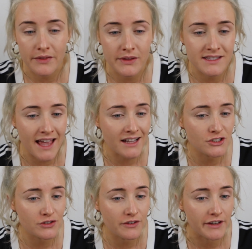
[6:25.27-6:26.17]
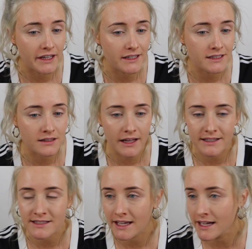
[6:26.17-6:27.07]
and the texture of it is
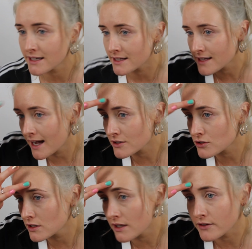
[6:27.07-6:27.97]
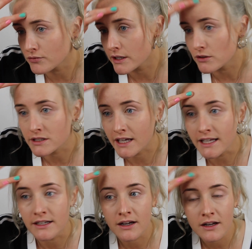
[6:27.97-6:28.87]
like skin. It's actually like real
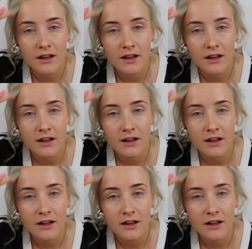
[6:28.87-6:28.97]
skin.